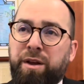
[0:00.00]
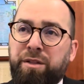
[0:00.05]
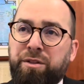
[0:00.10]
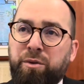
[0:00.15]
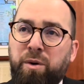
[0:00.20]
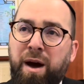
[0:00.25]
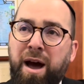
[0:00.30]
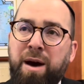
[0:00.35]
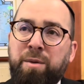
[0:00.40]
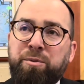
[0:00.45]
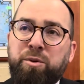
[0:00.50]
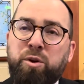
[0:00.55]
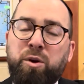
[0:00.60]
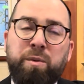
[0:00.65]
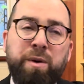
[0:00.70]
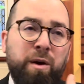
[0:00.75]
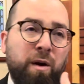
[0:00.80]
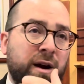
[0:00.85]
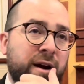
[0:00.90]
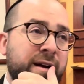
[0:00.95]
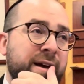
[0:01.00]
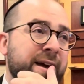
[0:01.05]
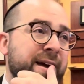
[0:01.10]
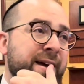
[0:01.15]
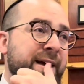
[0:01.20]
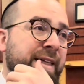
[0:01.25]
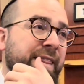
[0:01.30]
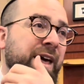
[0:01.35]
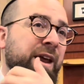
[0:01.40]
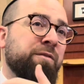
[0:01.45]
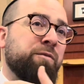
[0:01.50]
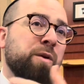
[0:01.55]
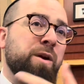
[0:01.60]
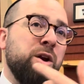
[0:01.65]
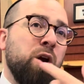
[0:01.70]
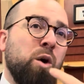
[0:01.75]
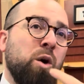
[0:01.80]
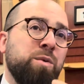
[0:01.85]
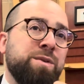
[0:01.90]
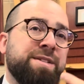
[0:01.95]
through how pure we are, and then if we
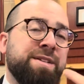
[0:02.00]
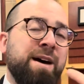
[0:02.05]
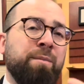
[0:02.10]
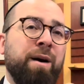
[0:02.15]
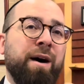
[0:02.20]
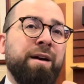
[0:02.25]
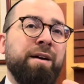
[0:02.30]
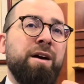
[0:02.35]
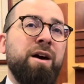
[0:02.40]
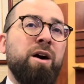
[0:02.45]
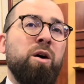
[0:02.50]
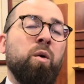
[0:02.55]
know someone,